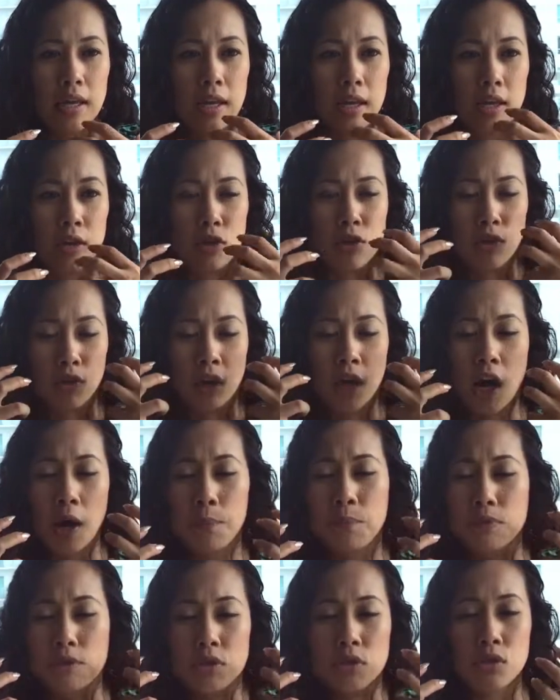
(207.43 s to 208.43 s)
your
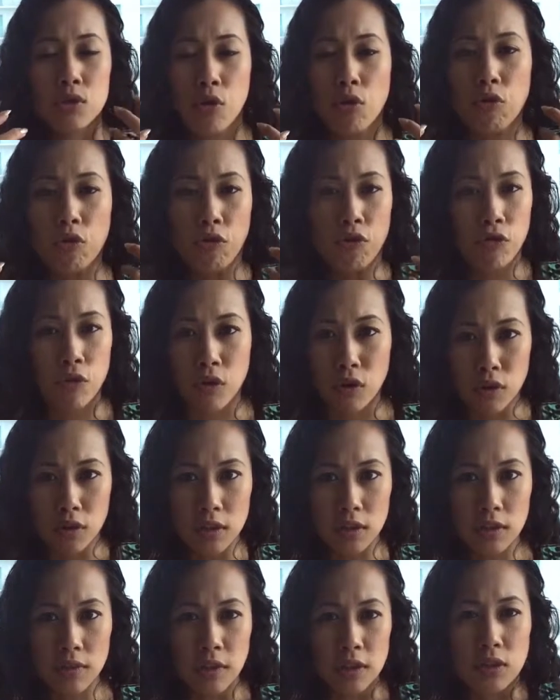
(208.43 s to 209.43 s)
cup is so
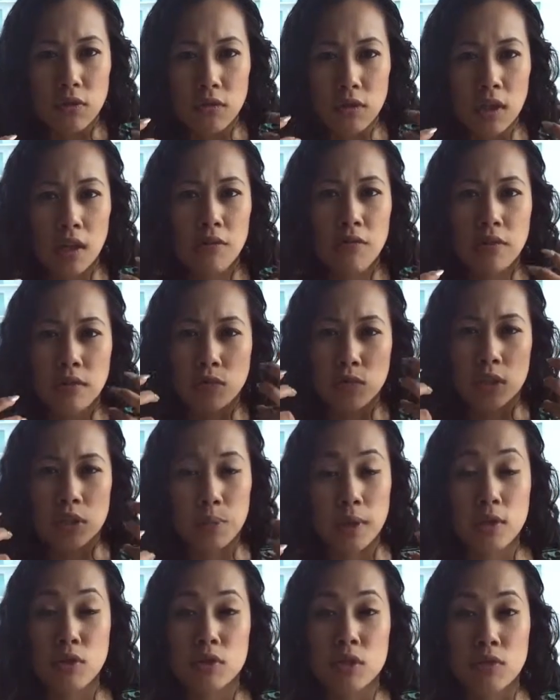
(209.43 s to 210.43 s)
full and you love and
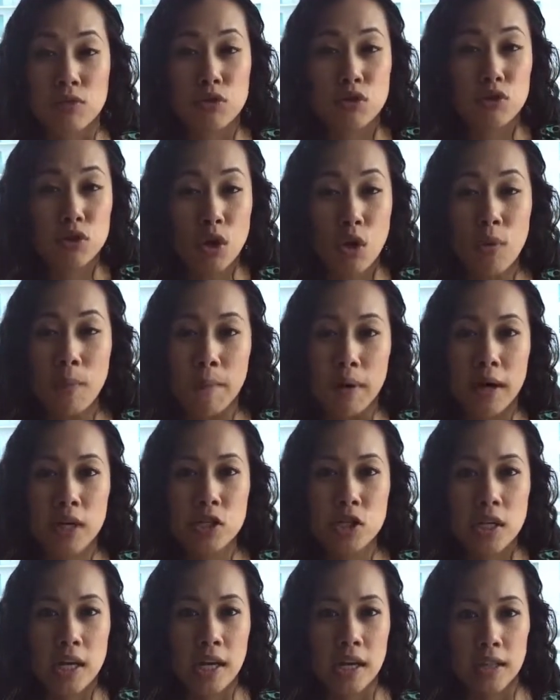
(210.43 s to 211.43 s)
respect yourself so
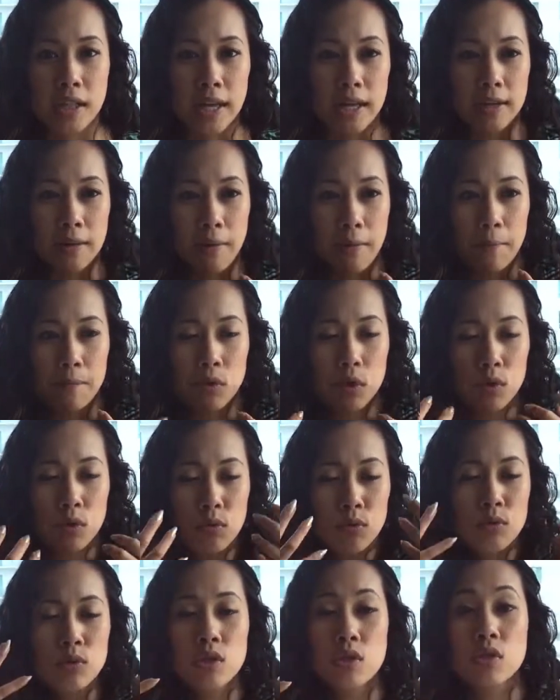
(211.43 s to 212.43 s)
much, it like
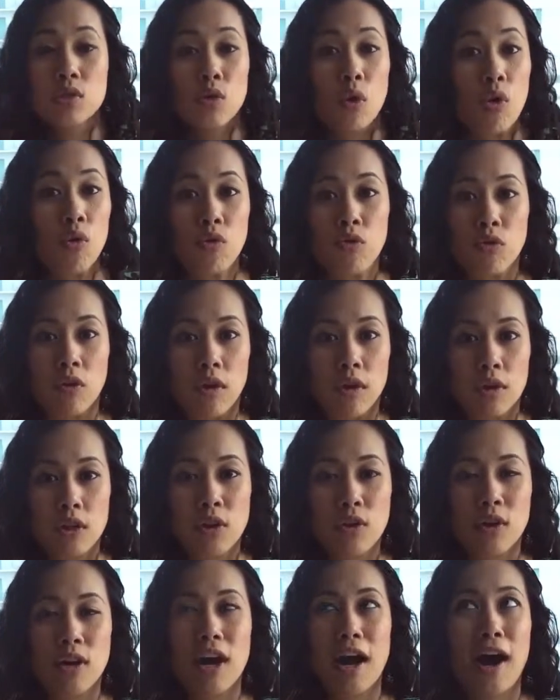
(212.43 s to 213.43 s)
oozes over.
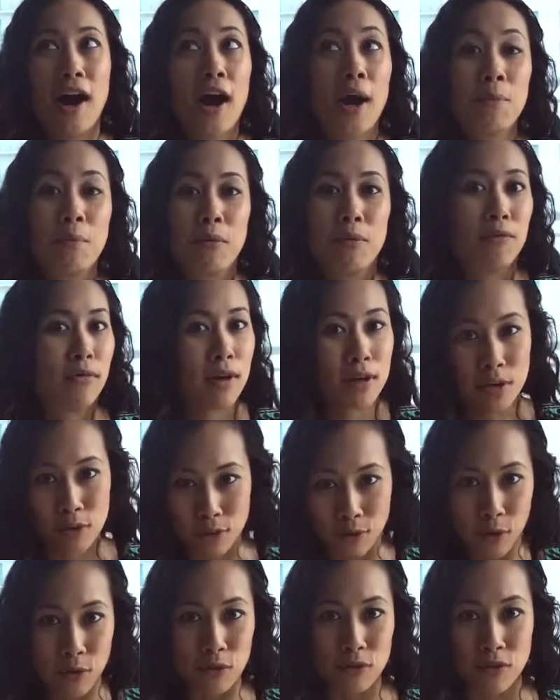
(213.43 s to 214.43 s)
Your cup runneth
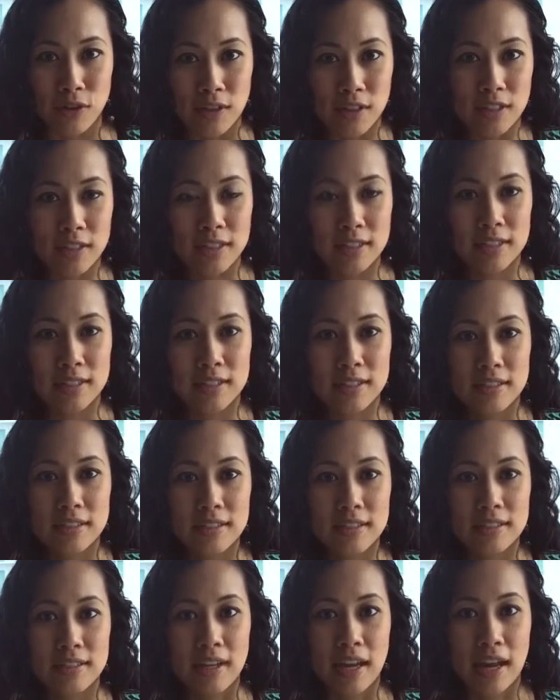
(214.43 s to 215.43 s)
over.
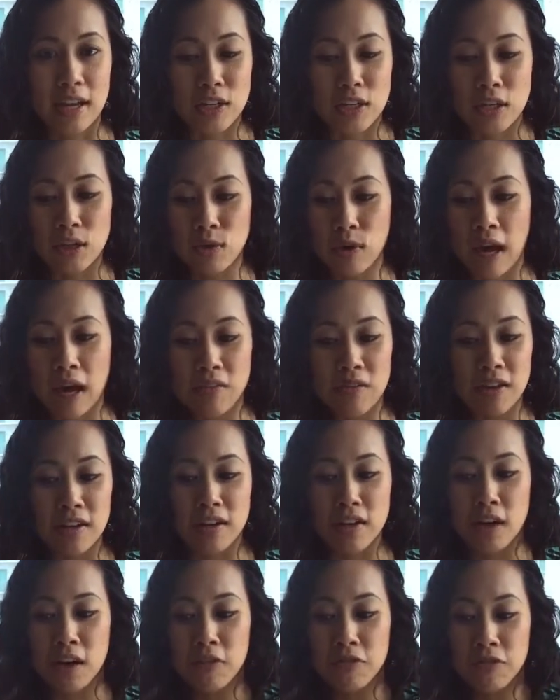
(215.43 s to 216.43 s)
And you have
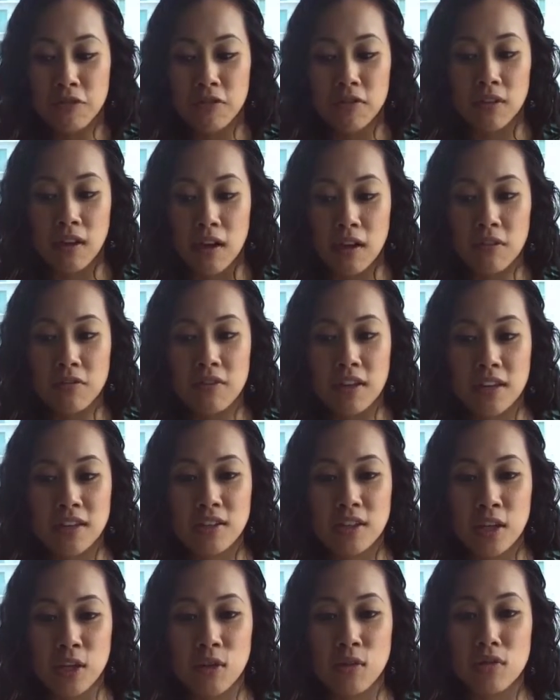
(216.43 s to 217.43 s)
enough love that
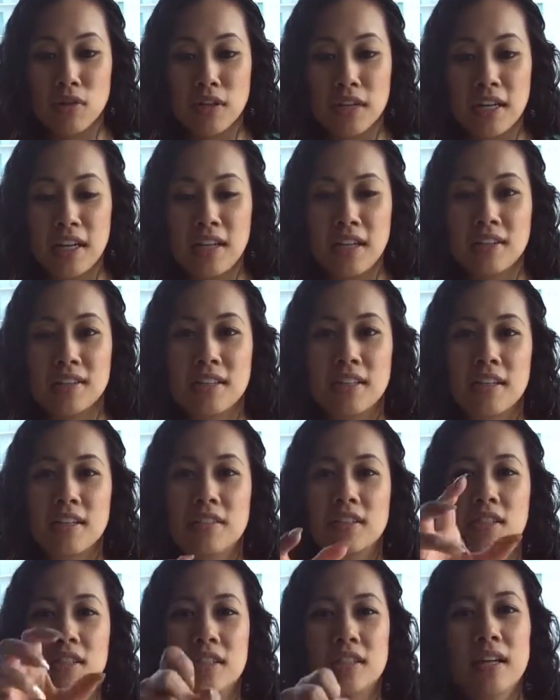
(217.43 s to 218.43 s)
you don't need to
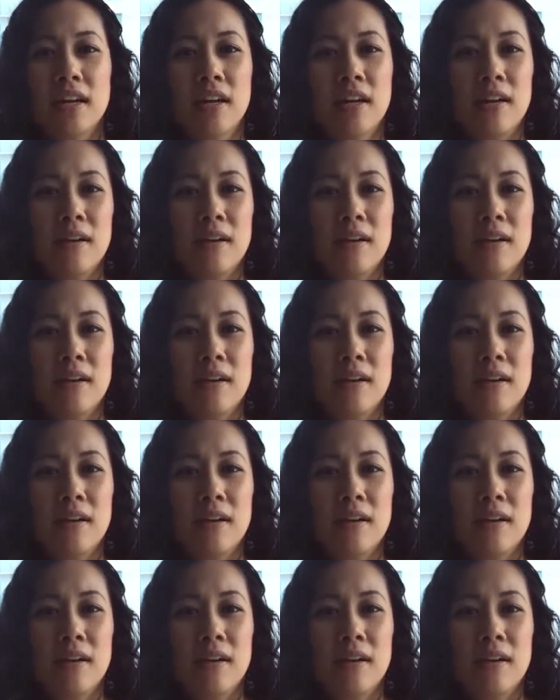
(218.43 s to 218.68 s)
just